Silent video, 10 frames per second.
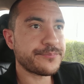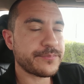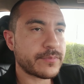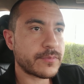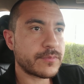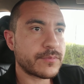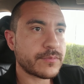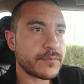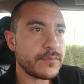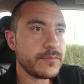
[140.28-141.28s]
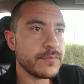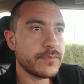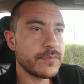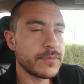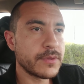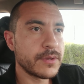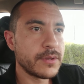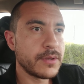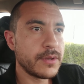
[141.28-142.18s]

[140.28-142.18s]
Nobody speaks.